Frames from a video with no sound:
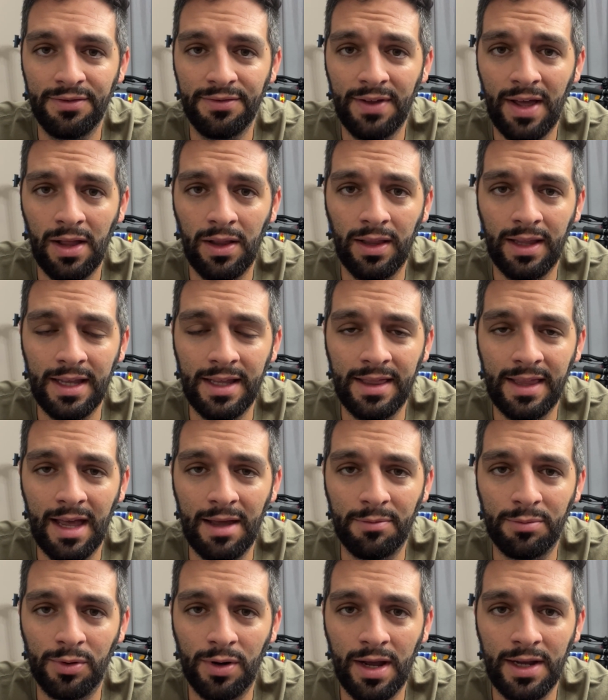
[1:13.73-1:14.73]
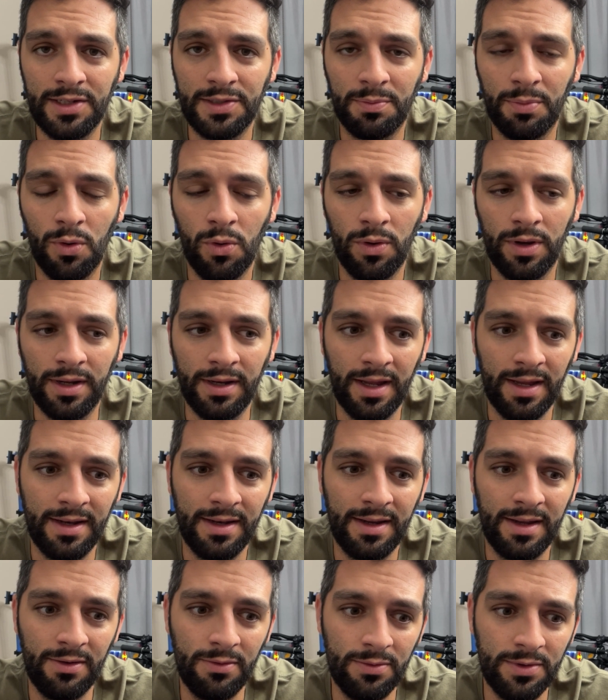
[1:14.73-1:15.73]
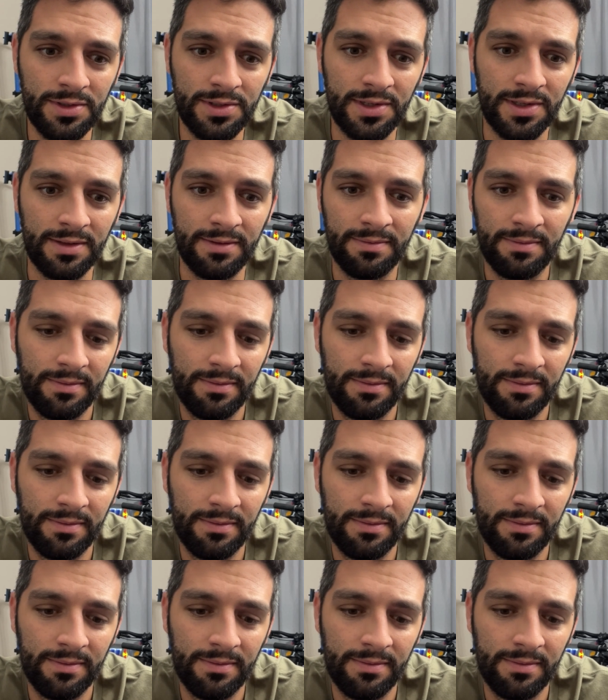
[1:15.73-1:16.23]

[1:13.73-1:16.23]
fell in that price point, and it was a